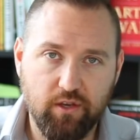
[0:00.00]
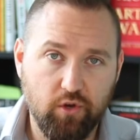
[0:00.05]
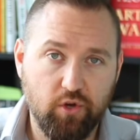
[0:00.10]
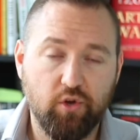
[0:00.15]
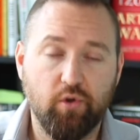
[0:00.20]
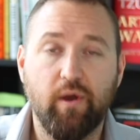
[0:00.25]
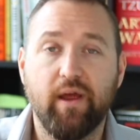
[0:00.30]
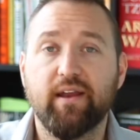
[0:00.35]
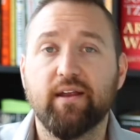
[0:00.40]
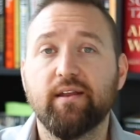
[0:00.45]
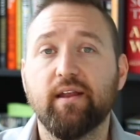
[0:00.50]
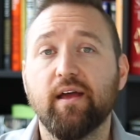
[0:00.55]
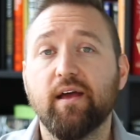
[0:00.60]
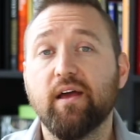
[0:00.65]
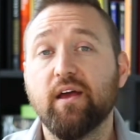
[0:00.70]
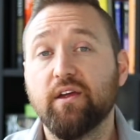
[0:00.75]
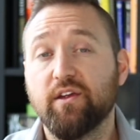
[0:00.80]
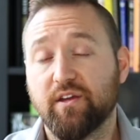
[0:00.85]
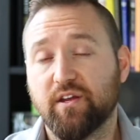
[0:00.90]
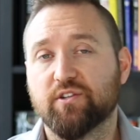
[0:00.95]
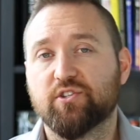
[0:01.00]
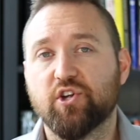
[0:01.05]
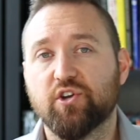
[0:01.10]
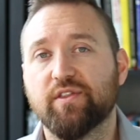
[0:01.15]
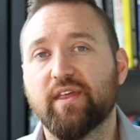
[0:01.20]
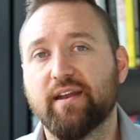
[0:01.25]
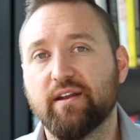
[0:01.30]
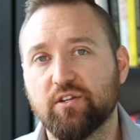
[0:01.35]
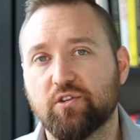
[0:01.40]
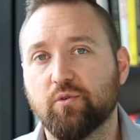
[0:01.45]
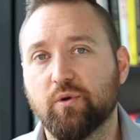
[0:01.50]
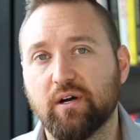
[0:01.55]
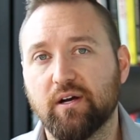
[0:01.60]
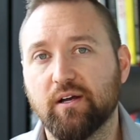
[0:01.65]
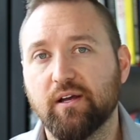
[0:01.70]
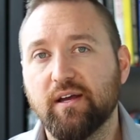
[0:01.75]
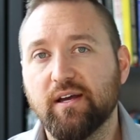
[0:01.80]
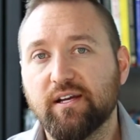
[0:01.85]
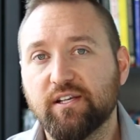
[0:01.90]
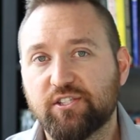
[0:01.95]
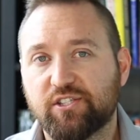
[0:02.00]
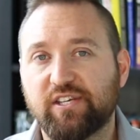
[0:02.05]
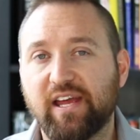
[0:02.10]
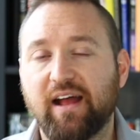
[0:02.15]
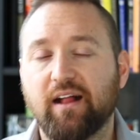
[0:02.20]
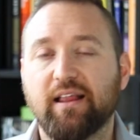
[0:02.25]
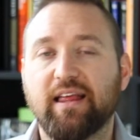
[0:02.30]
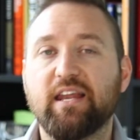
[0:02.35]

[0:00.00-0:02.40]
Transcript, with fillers: you created, you're gonna turn that into a sale.